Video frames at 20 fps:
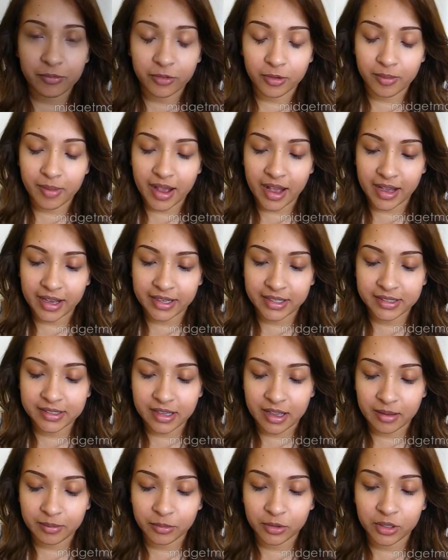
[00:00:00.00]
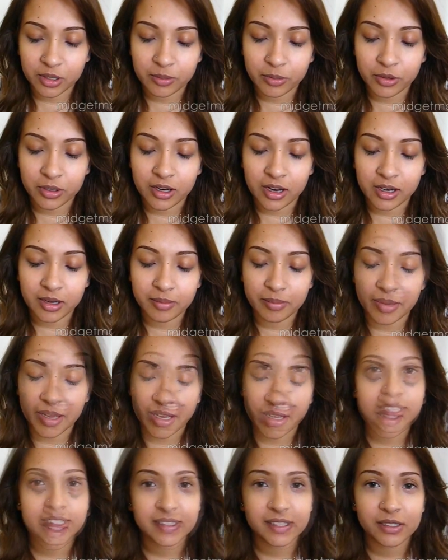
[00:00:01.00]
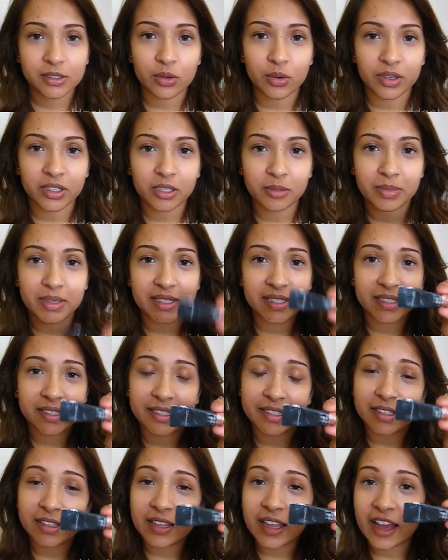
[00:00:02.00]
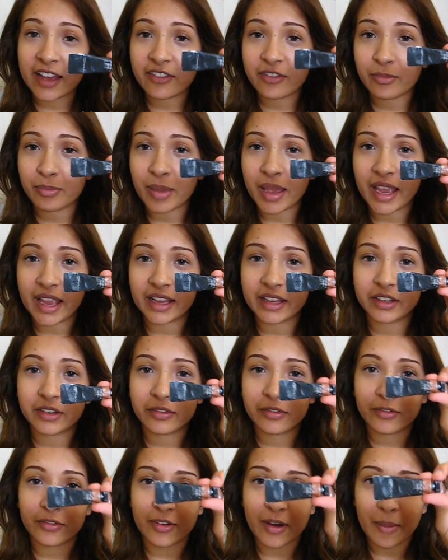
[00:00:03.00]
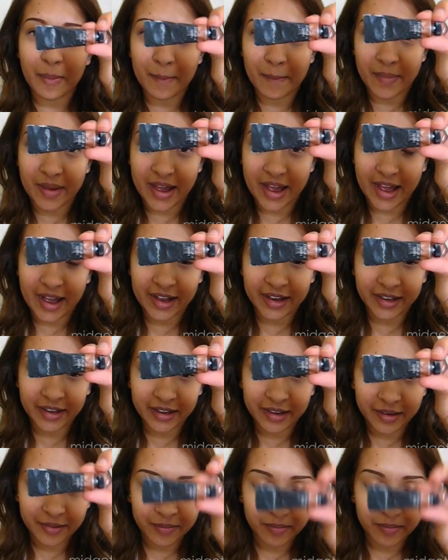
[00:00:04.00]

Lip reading: for my eyes, I'm gonna put on a base. This is going to be Still Life paint from MAC.